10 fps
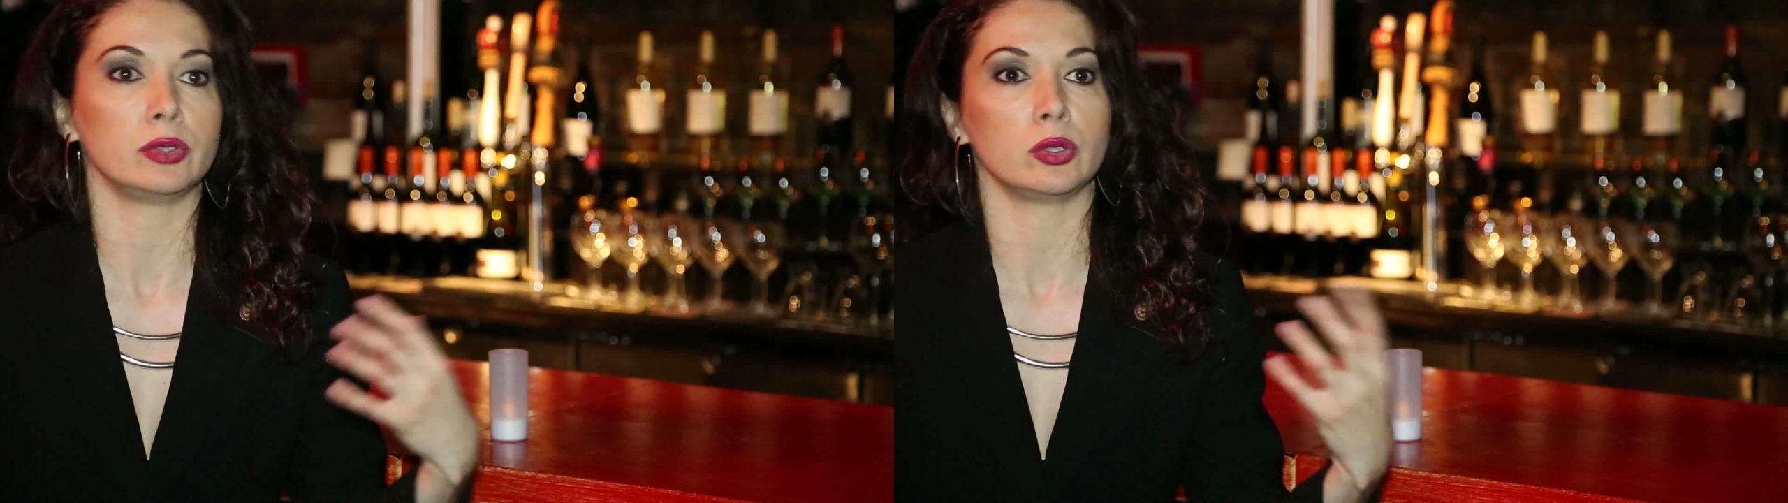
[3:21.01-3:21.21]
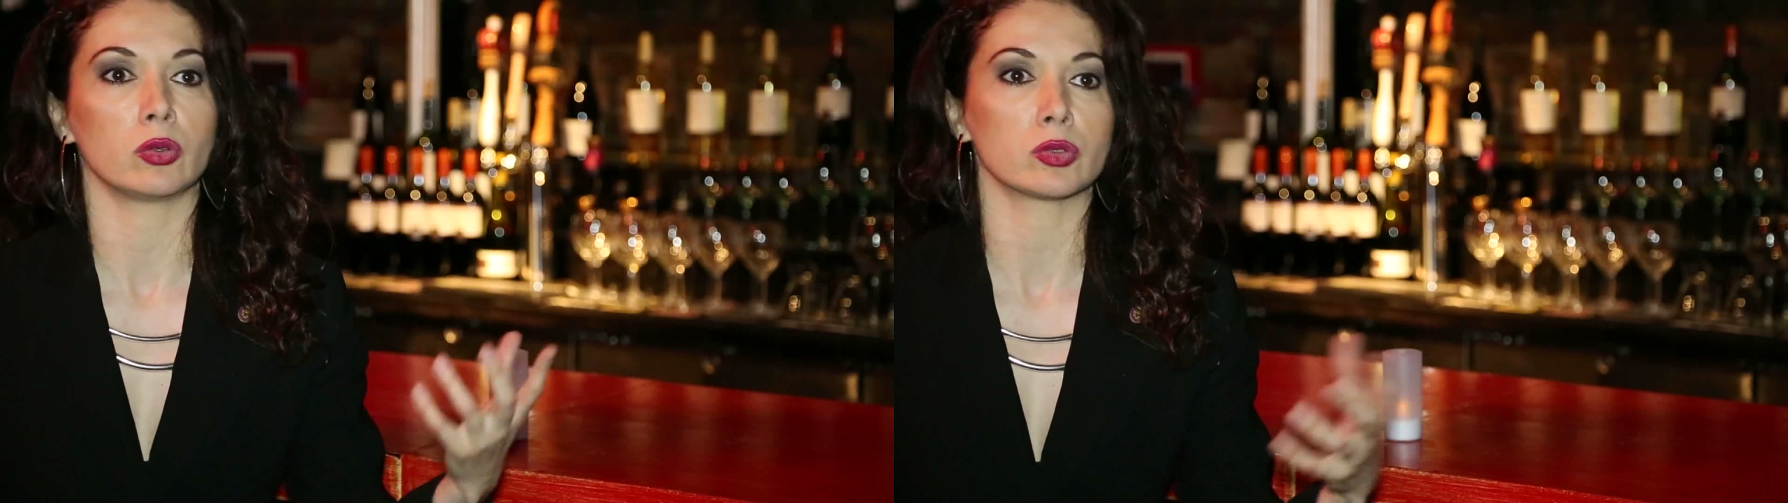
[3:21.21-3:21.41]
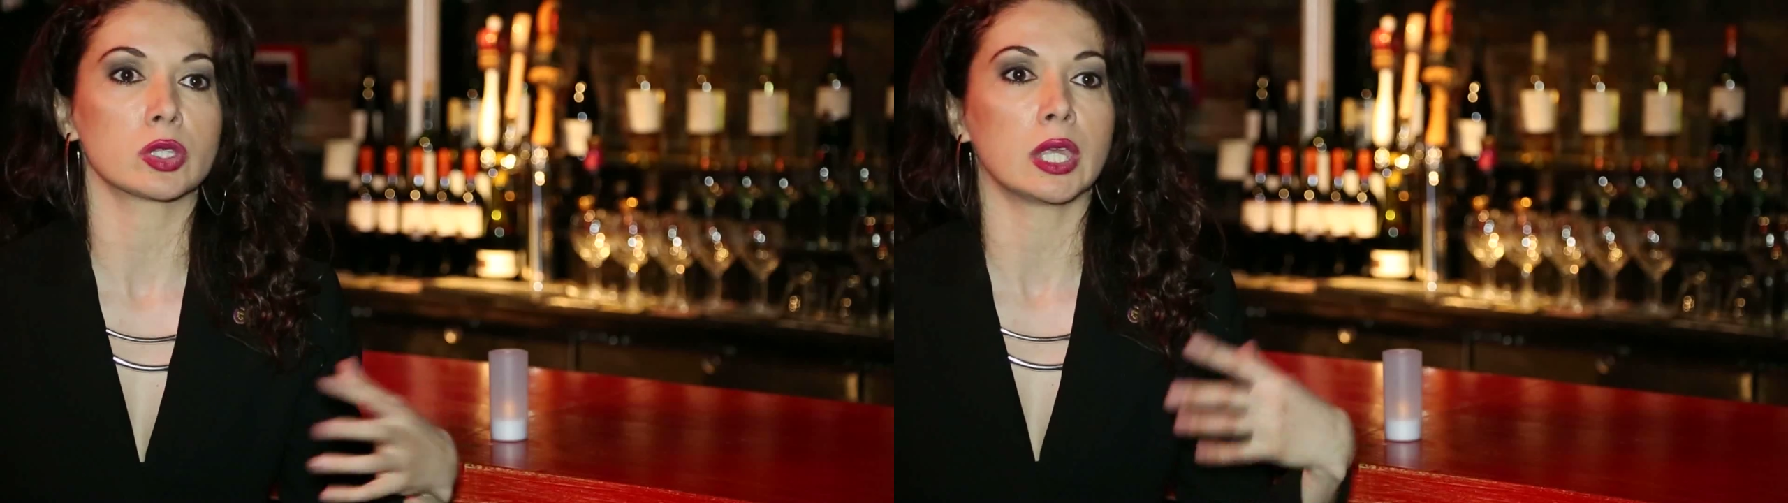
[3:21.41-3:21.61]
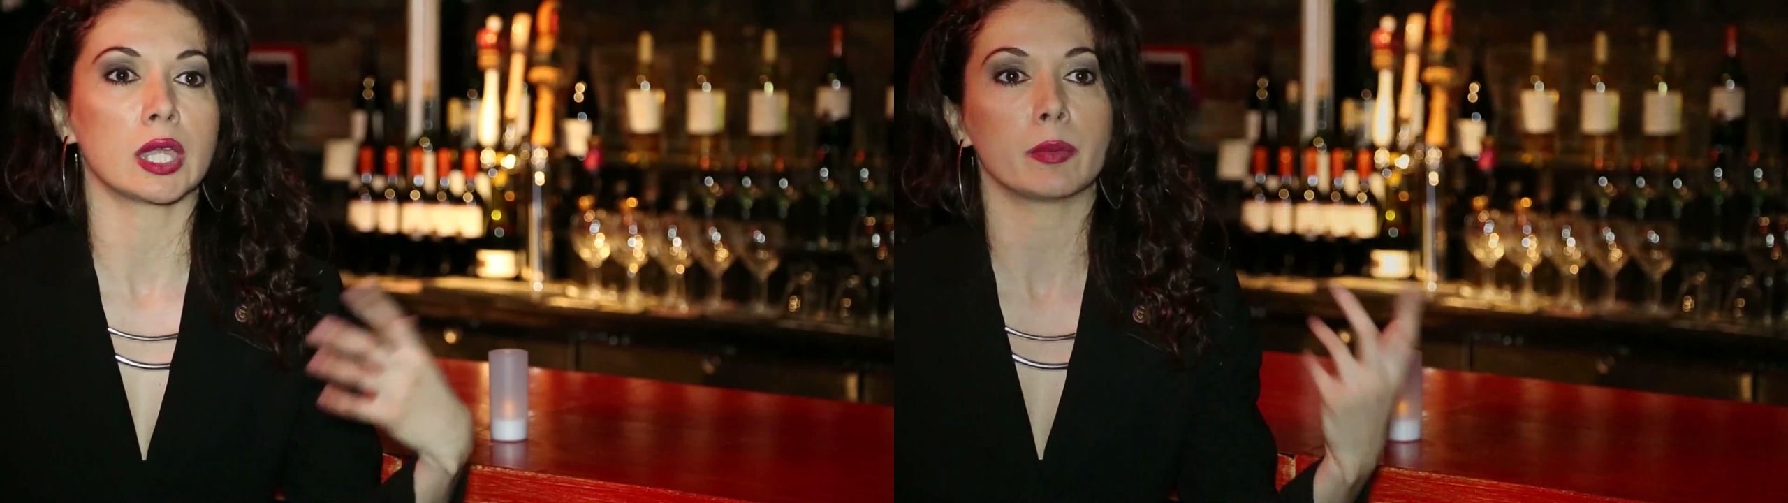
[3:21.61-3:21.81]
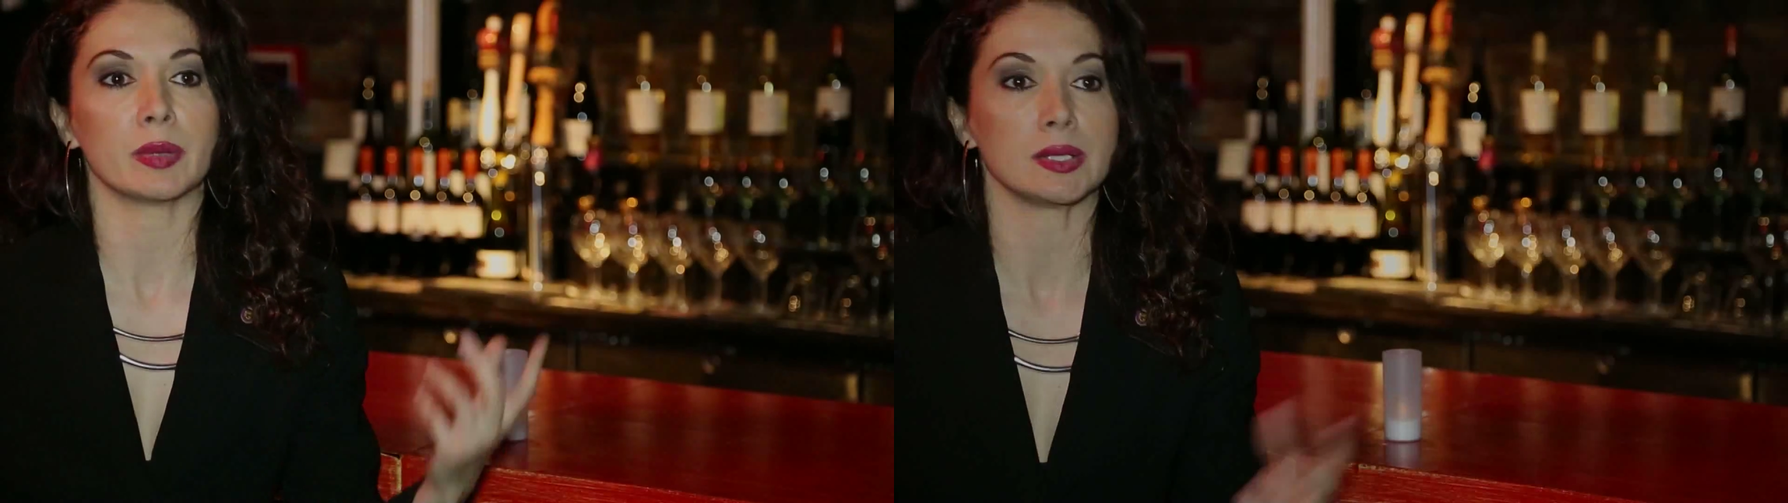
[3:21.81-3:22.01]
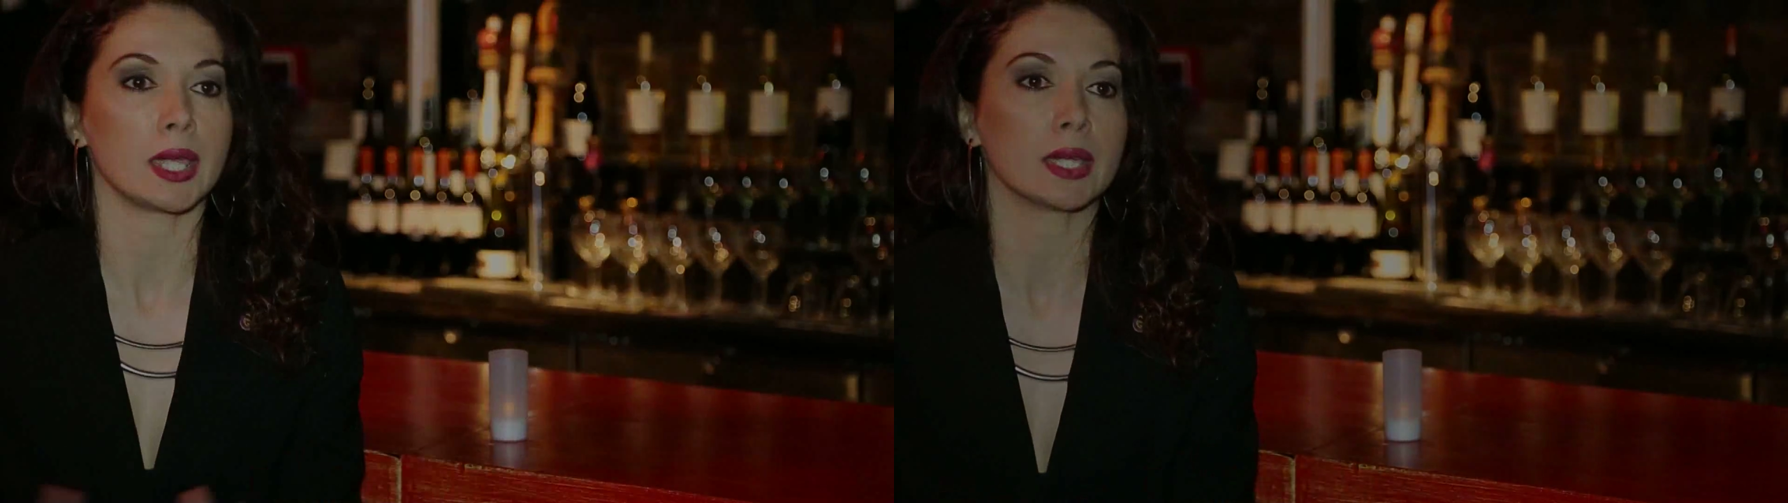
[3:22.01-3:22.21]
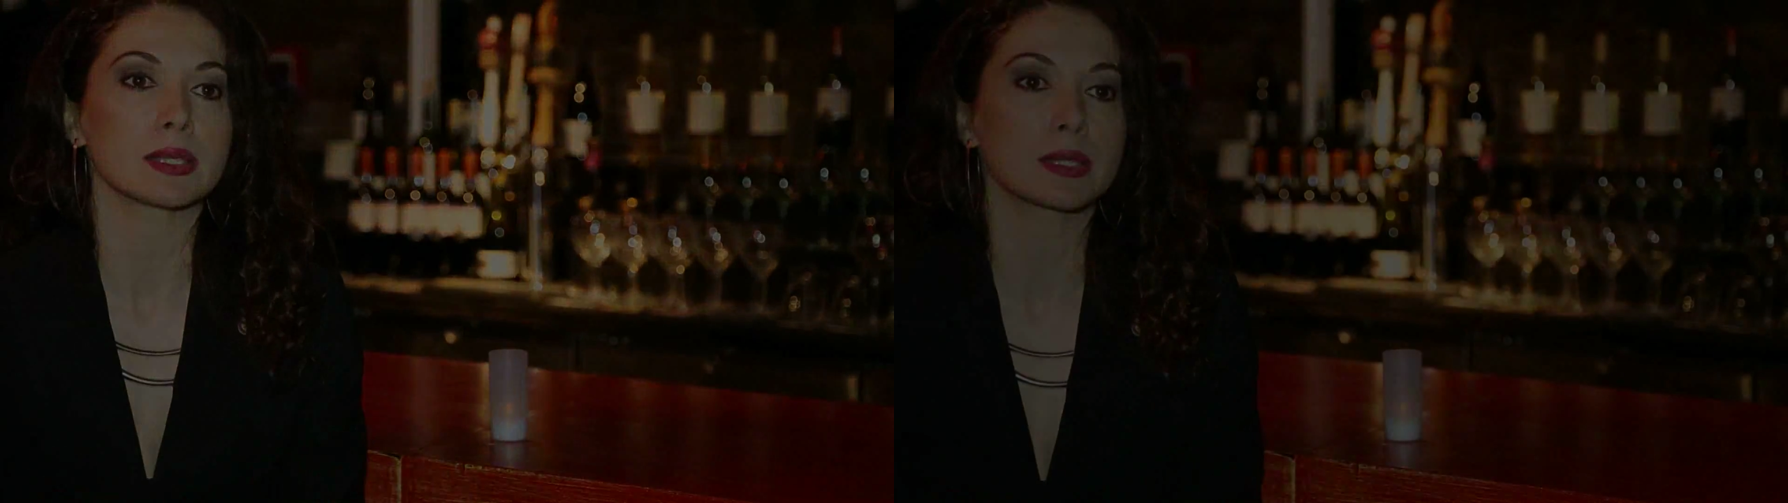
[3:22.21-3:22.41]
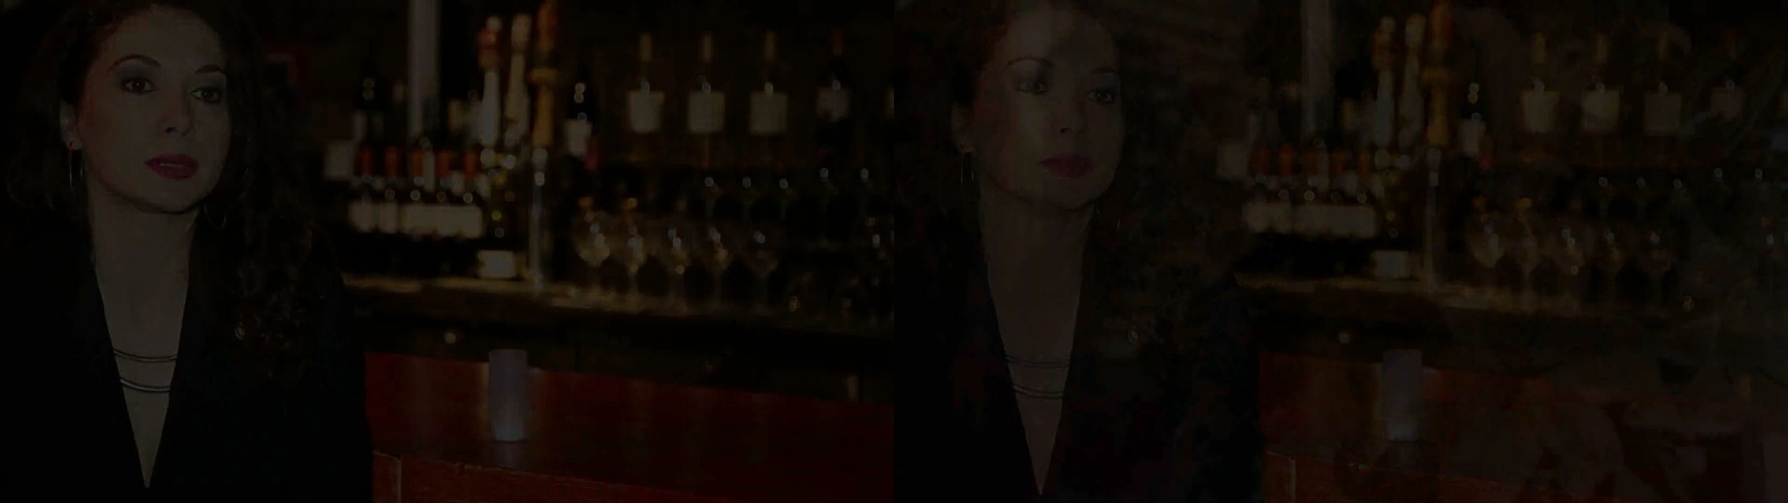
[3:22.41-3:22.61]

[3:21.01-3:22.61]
of get up and dance.